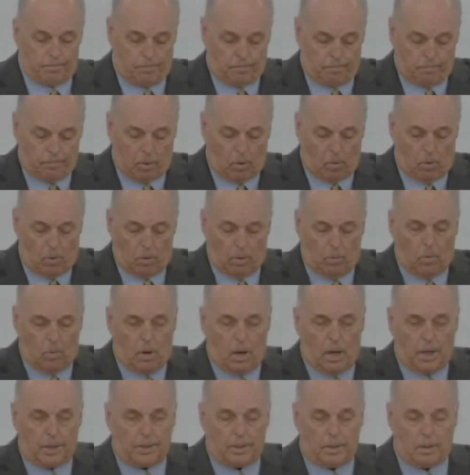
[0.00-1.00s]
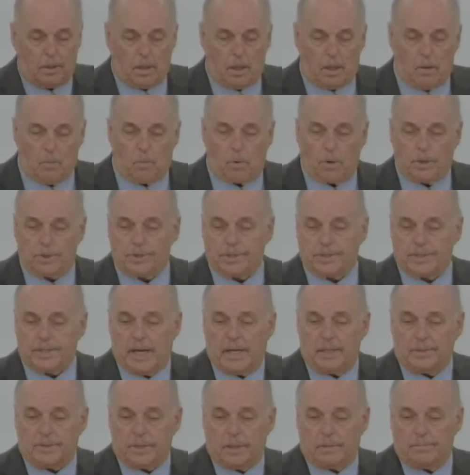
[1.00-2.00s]
bowl of water, washed his
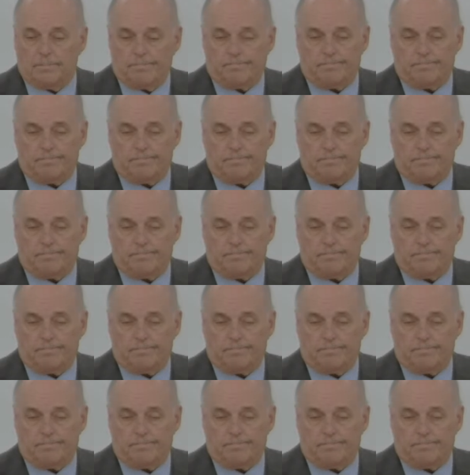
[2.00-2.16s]
hands, said,